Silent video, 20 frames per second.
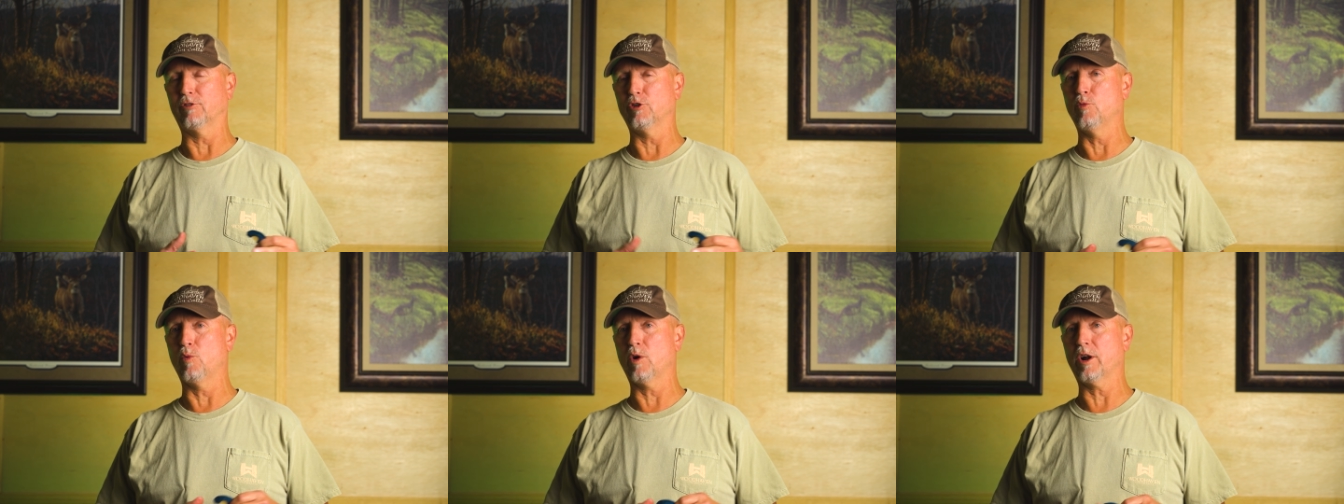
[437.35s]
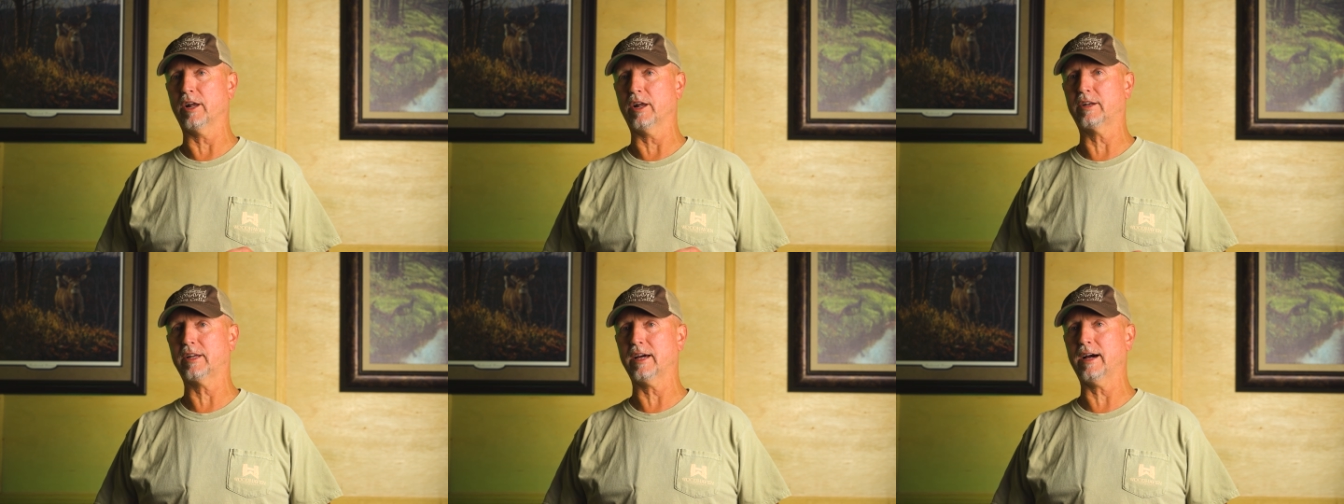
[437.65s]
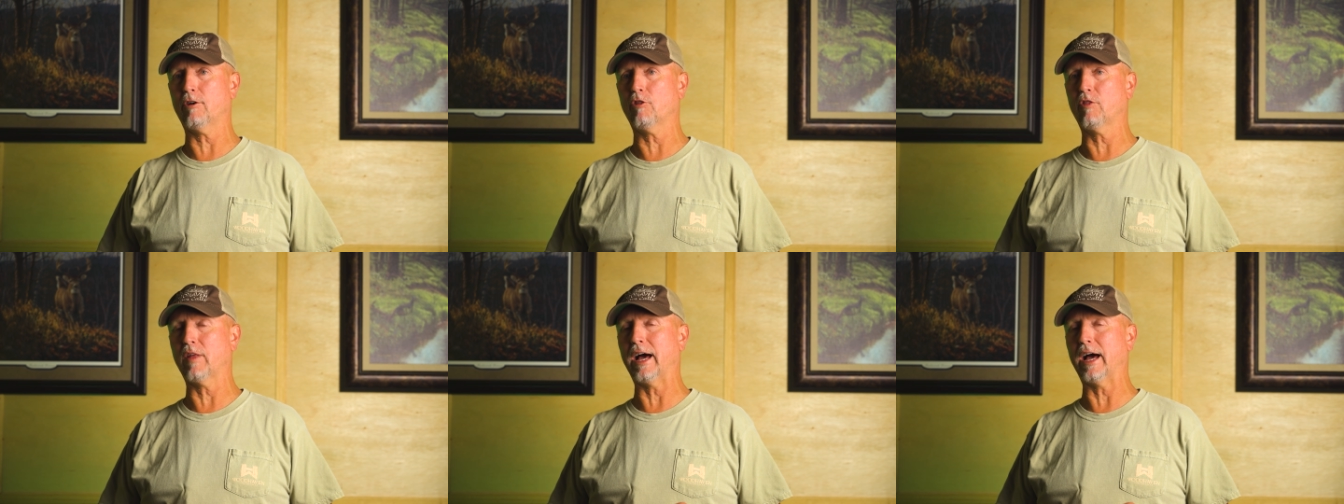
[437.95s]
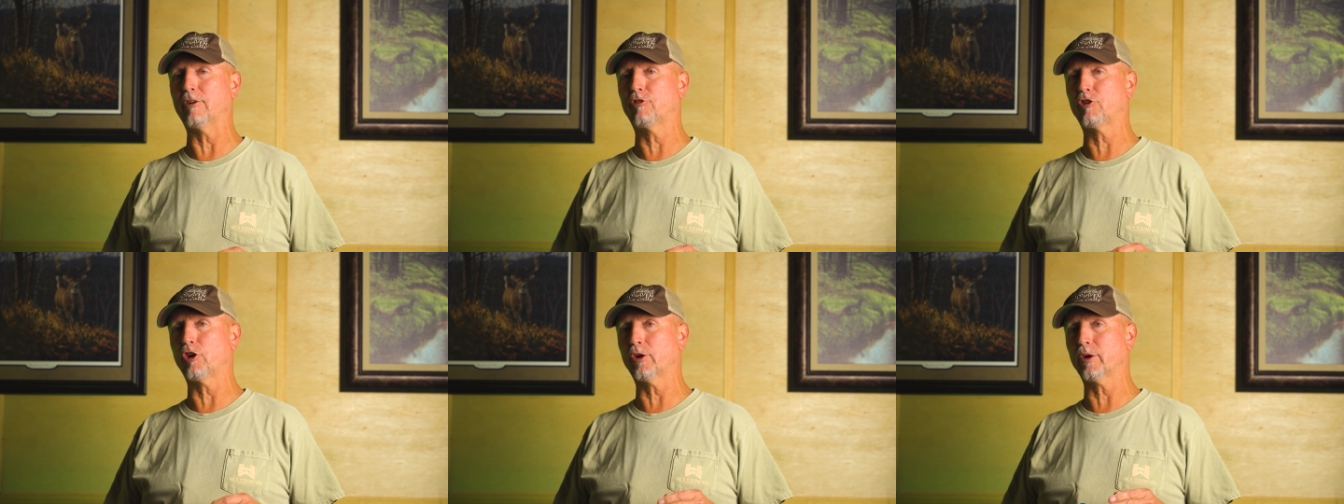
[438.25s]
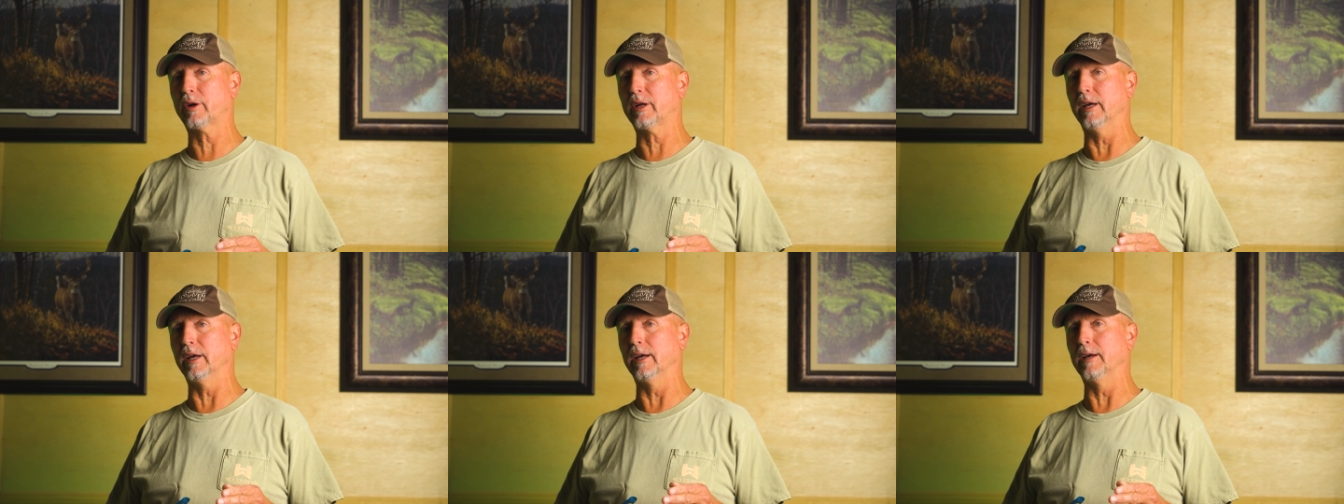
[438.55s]
You want to tell that
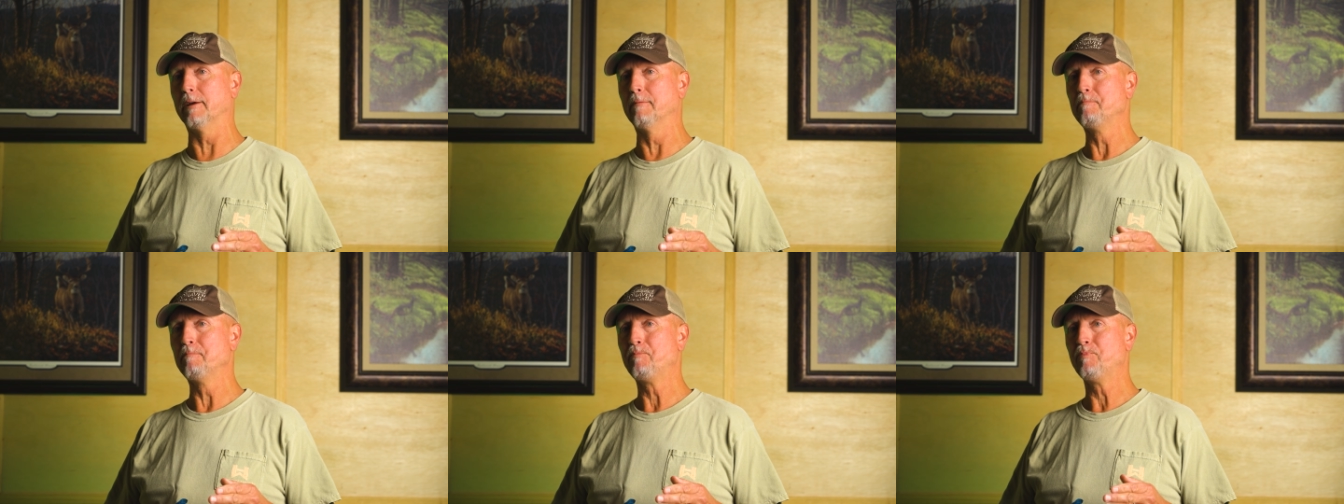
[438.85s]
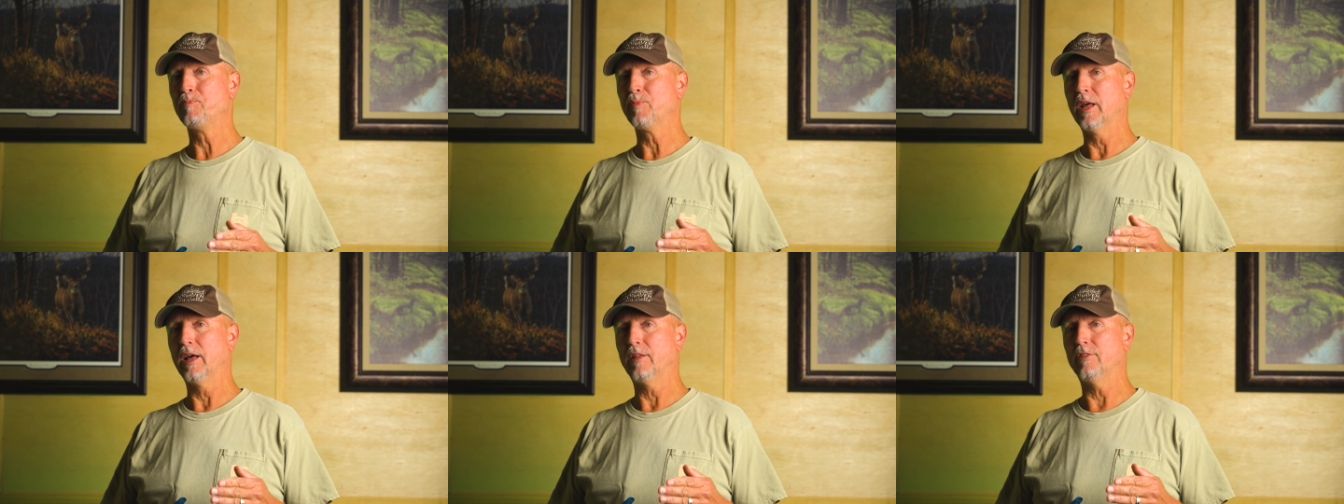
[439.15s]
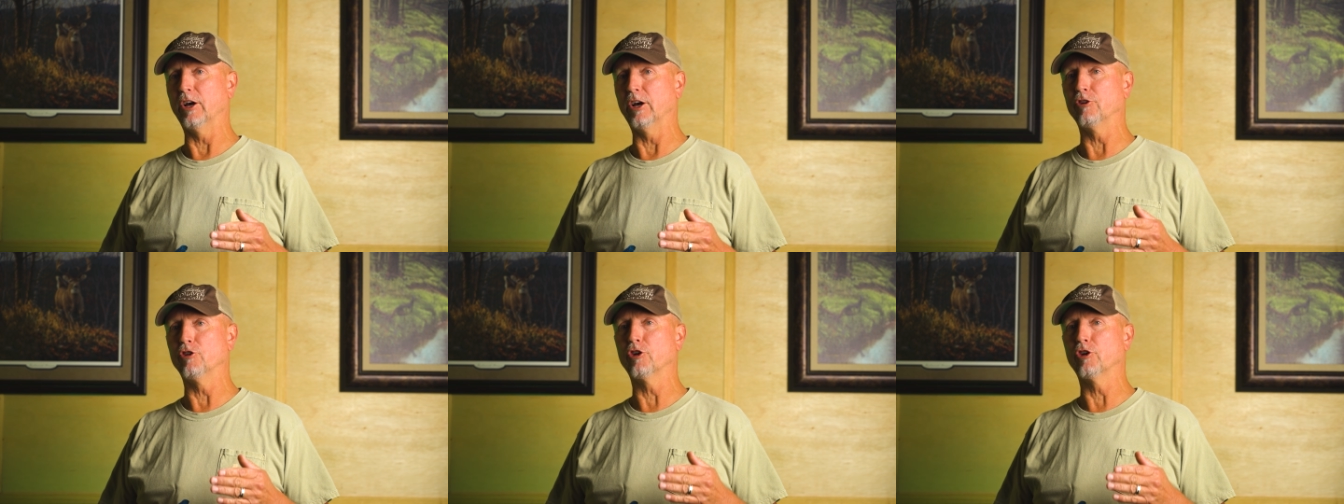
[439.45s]
turkey that